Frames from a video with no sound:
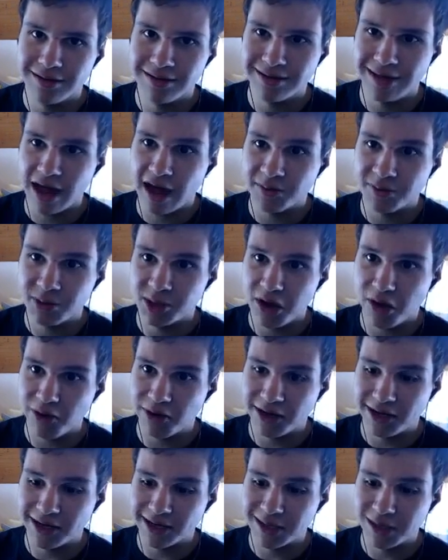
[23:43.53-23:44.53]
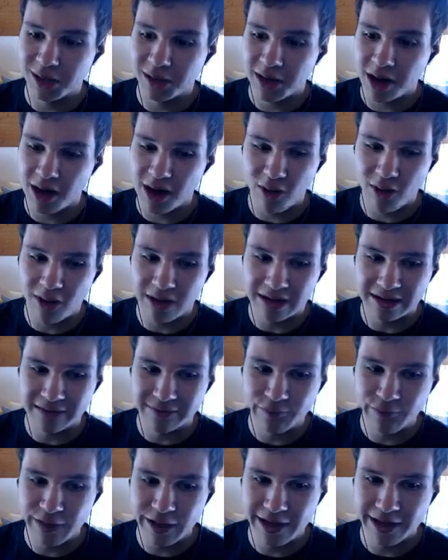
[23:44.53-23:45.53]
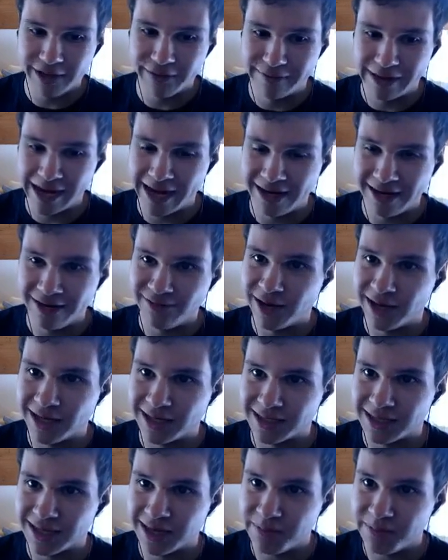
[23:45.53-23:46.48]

I'm sorry, that's not how we live anyways.